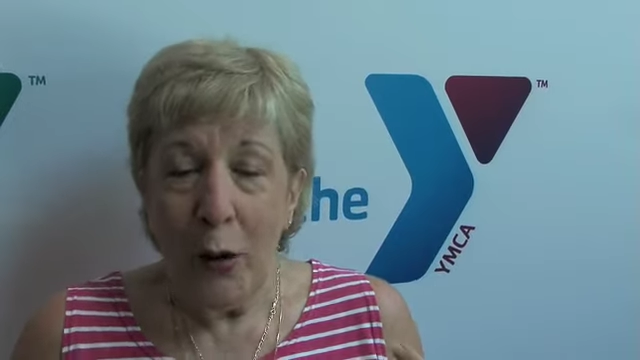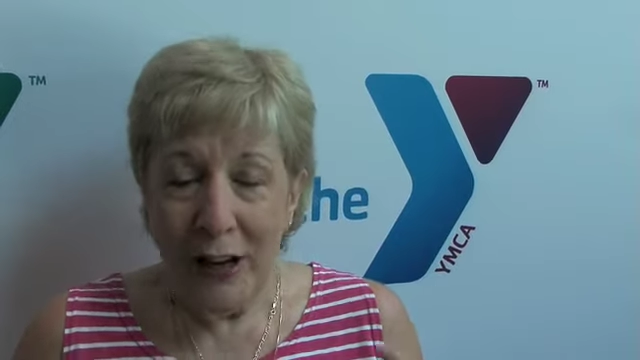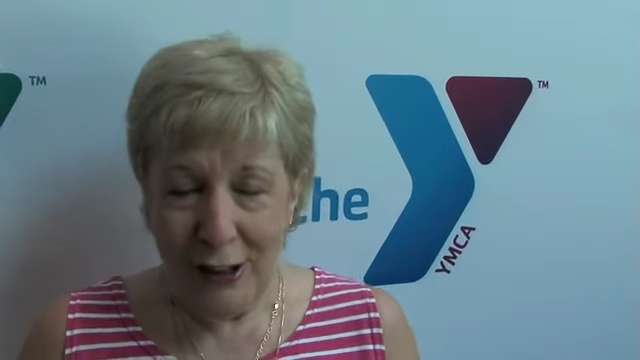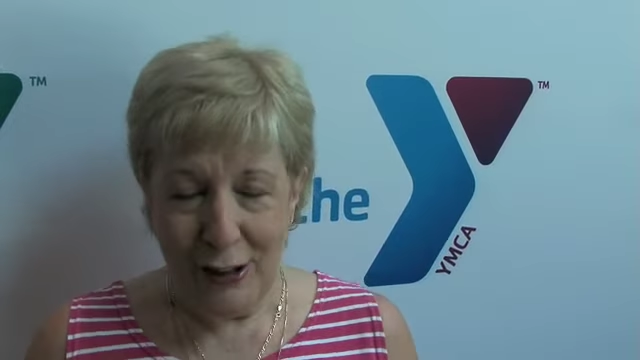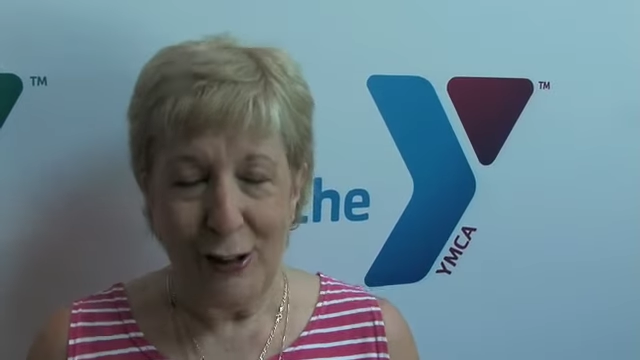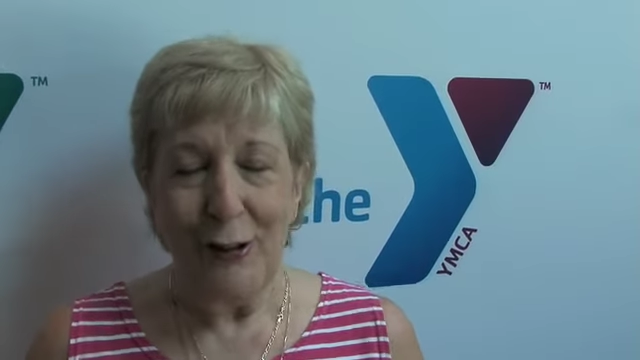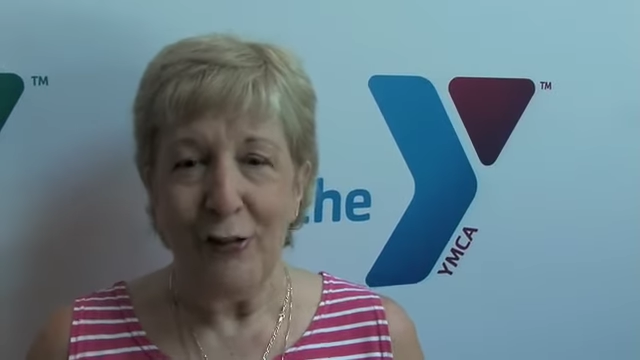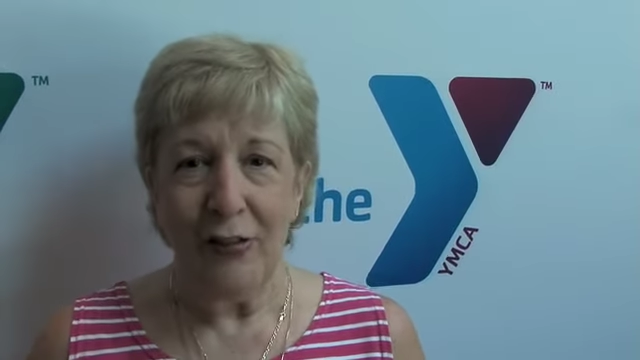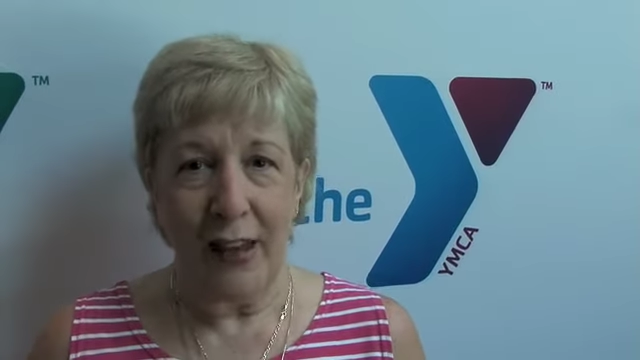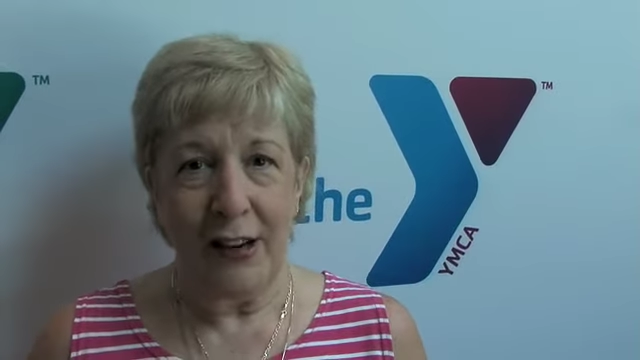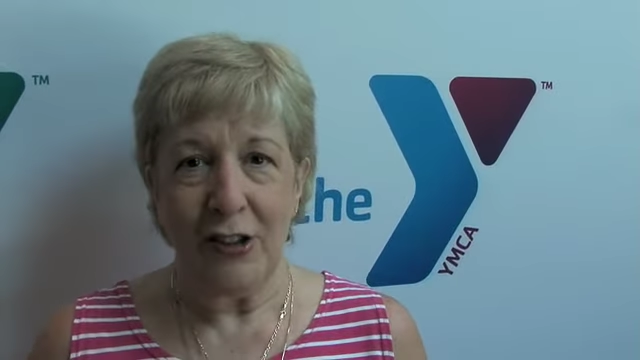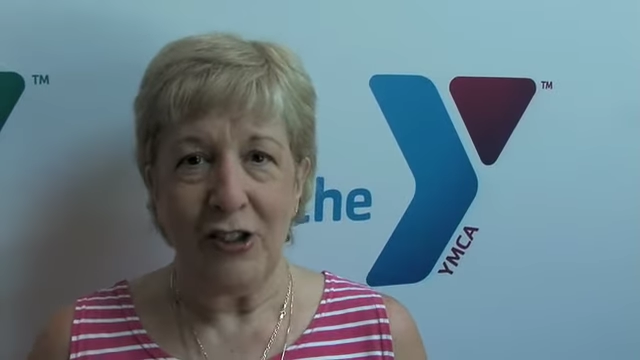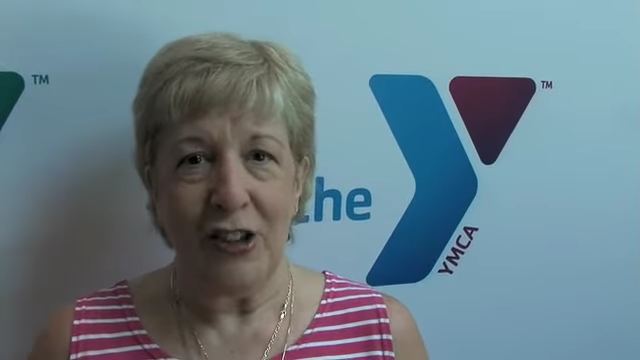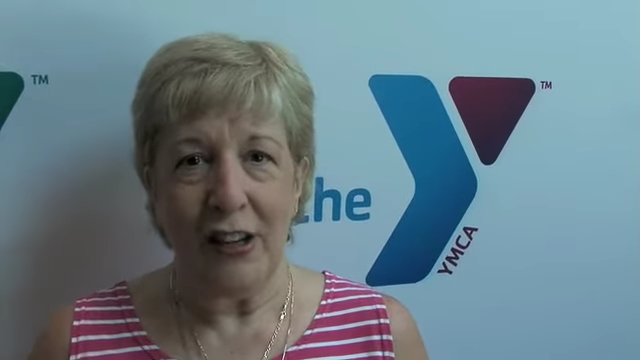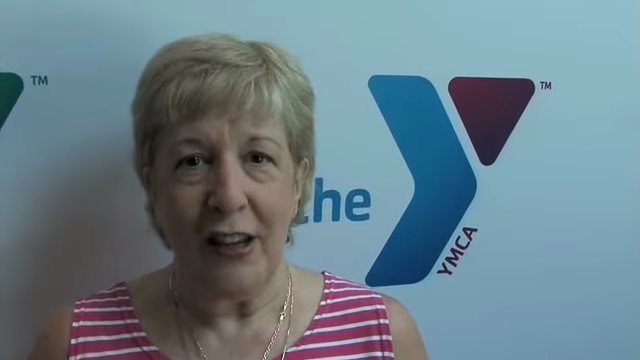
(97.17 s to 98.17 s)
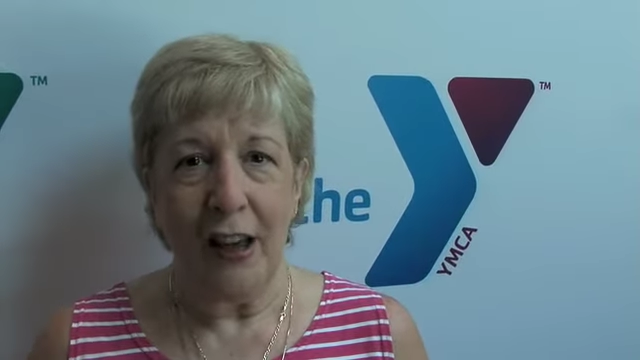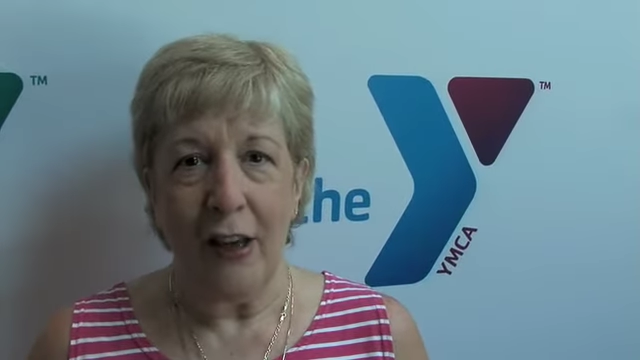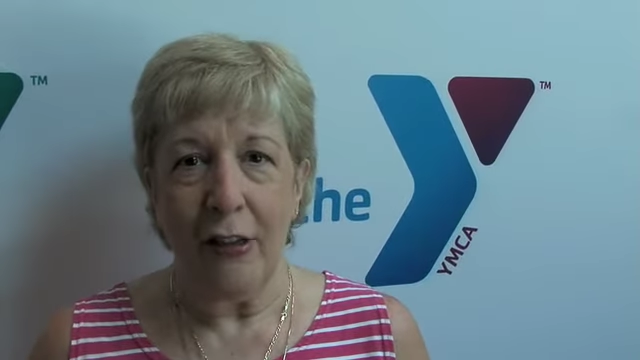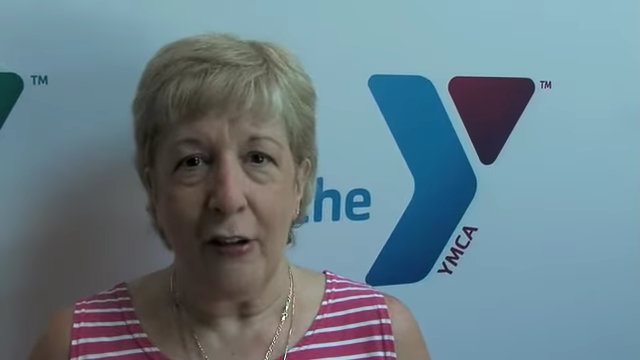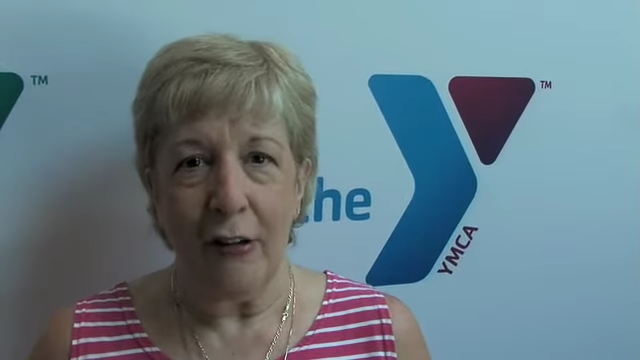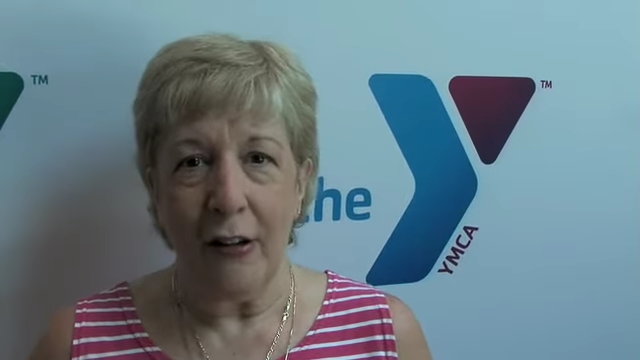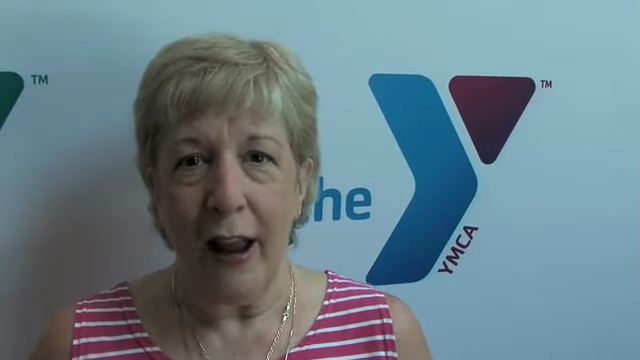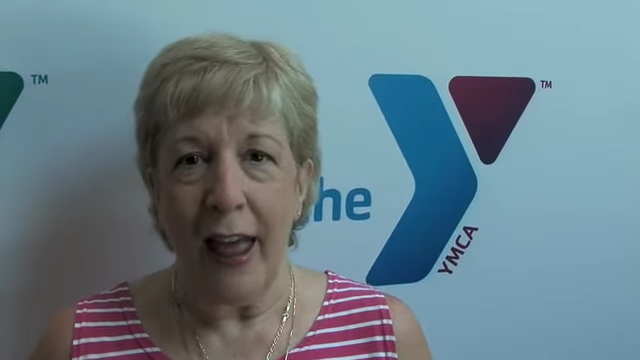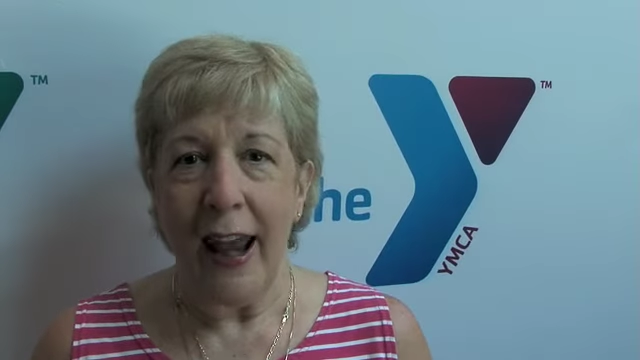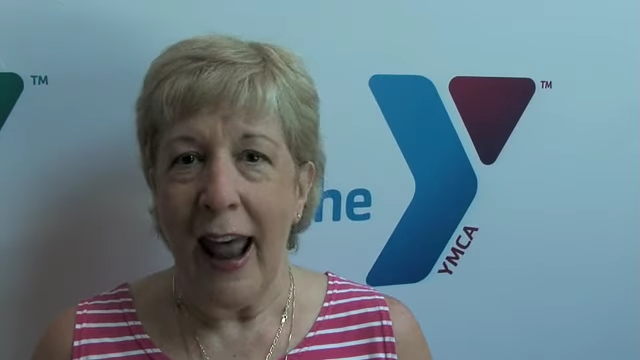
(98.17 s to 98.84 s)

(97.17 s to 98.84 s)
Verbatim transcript: we do things together.